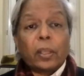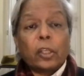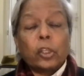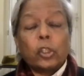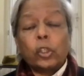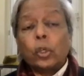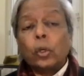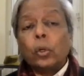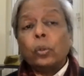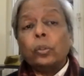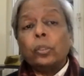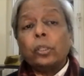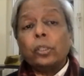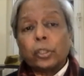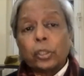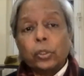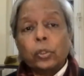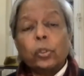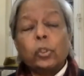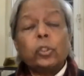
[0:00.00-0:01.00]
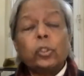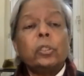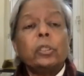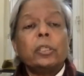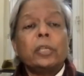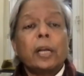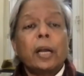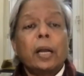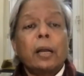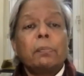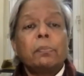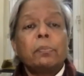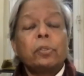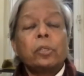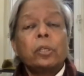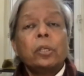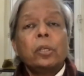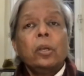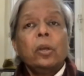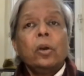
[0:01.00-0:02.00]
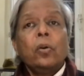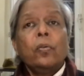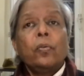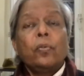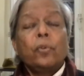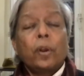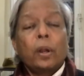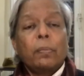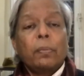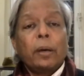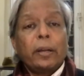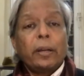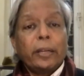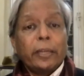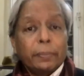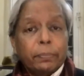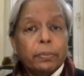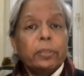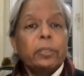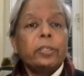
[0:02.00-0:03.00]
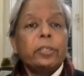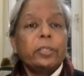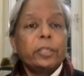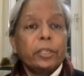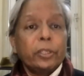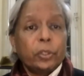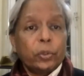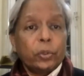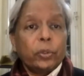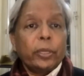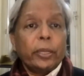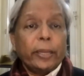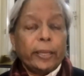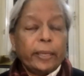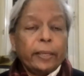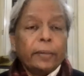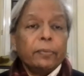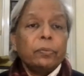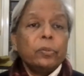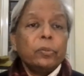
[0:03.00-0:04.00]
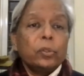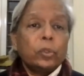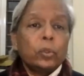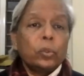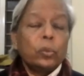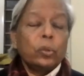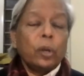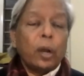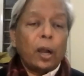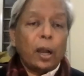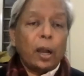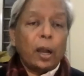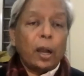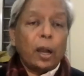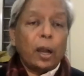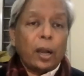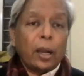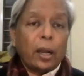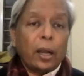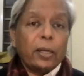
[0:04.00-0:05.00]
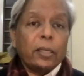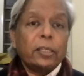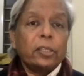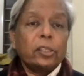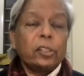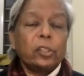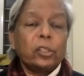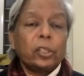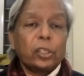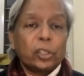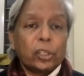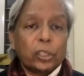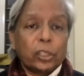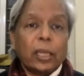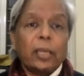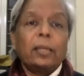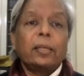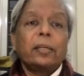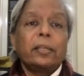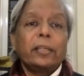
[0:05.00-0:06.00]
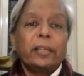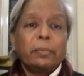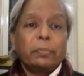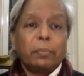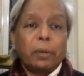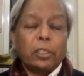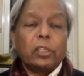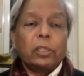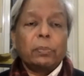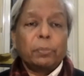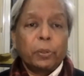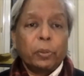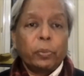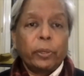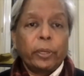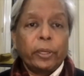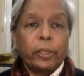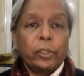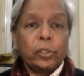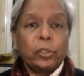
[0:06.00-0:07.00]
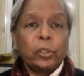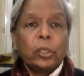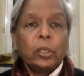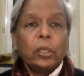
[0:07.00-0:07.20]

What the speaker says: So the solution comes from our ability today to harness the sun in multiple ways,